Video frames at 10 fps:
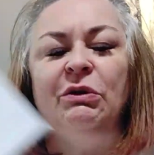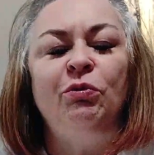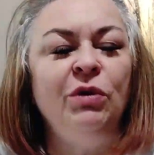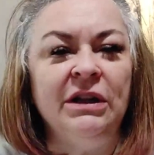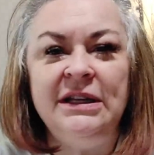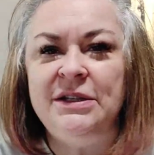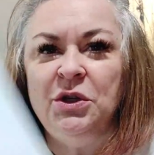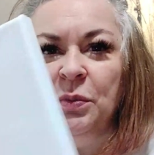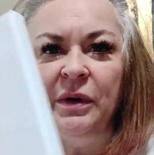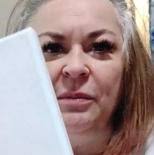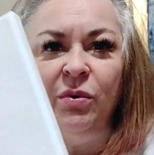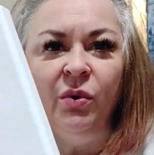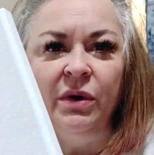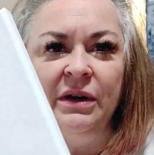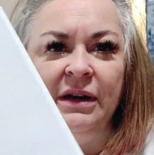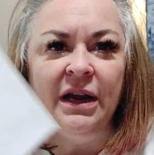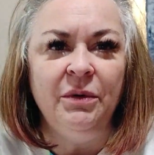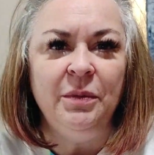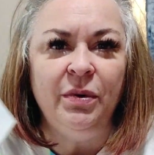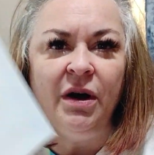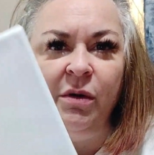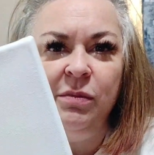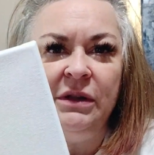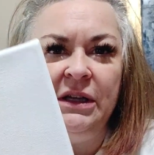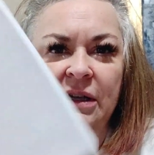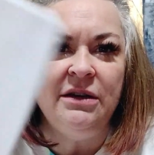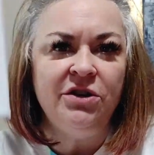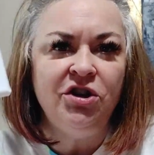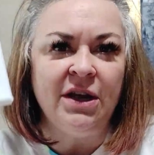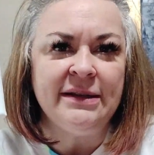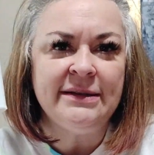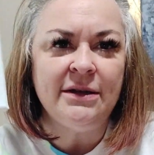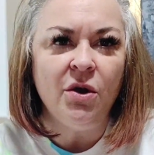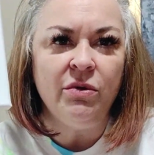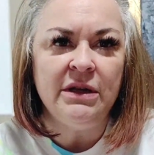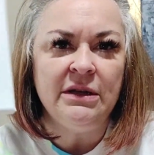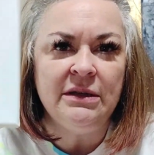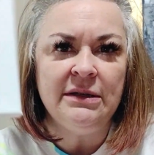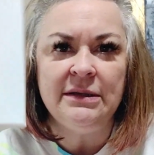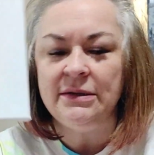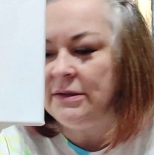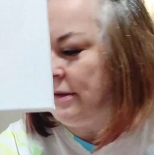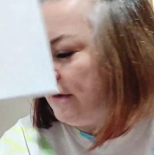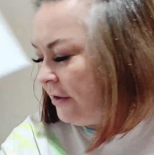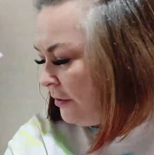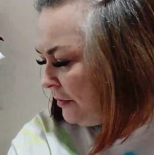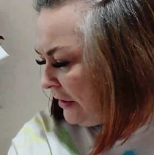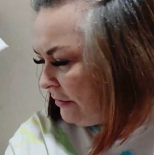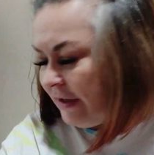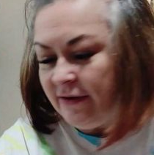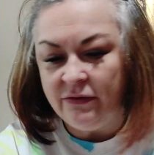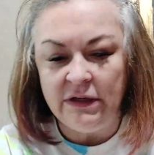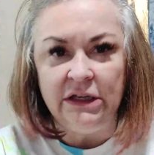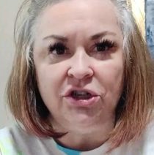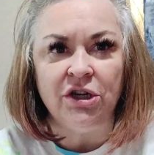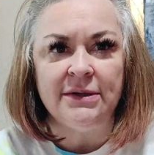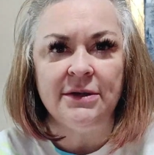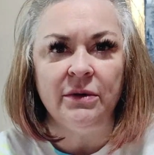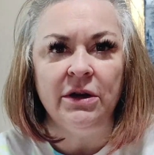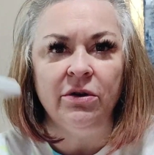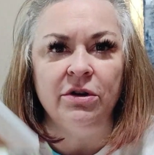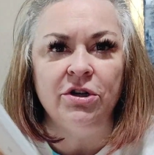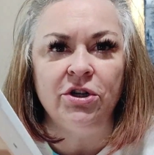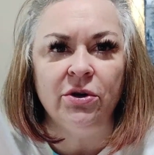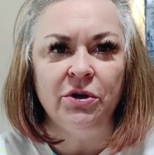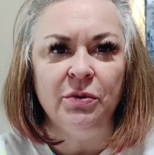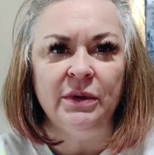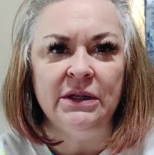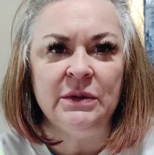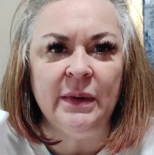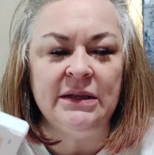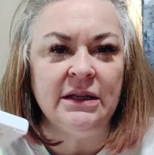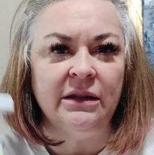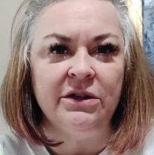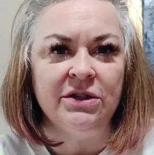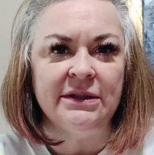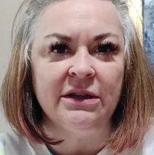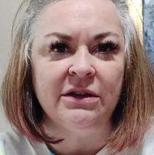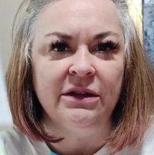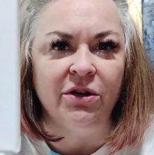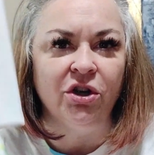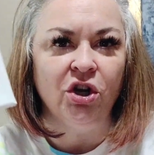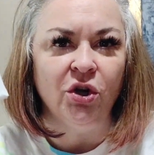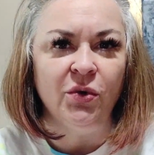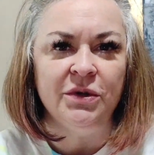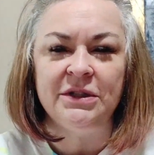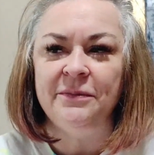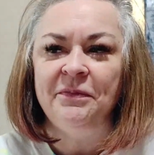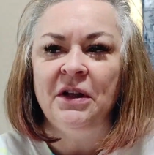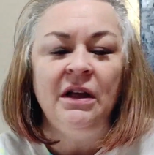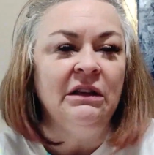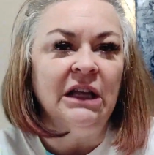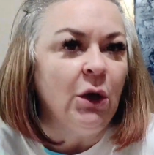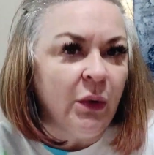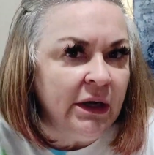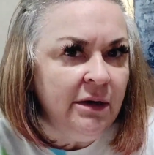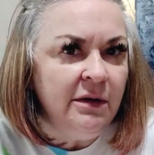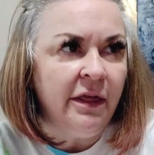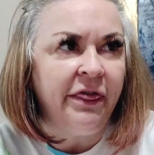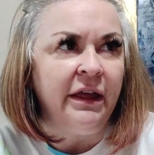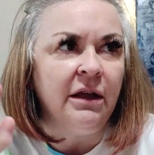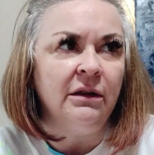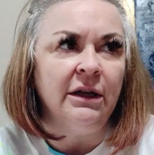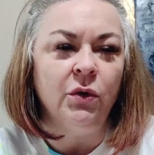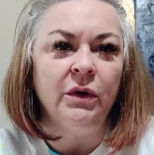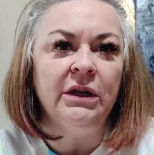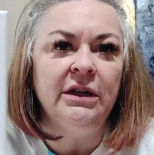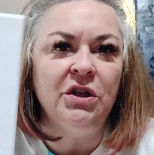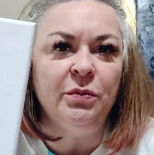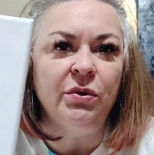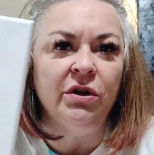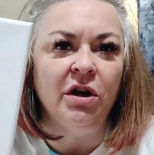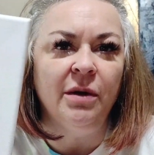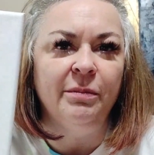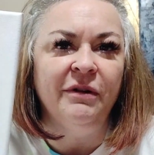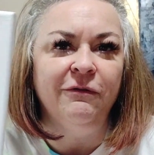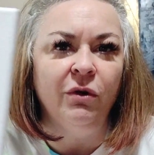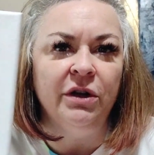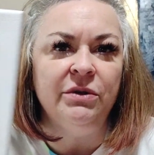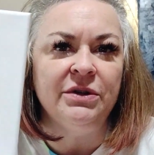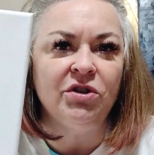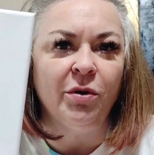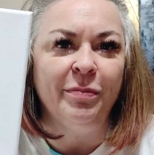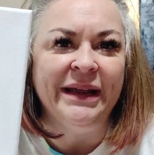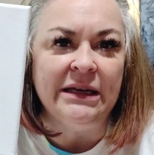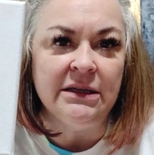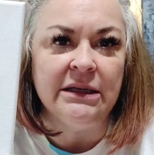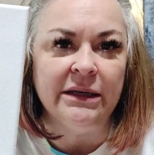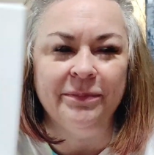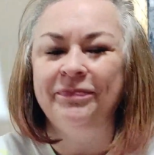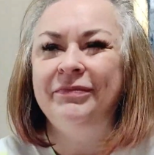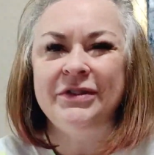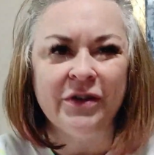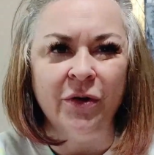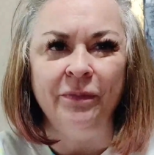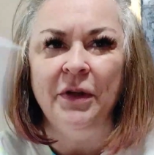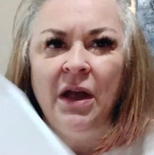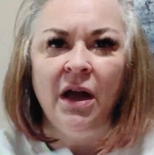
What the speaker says: really super important, I would probably gesso this. I don't have any gesso here to show you, but it's basically just a clear coat liquid, thick liquid that you put on before you start painting. So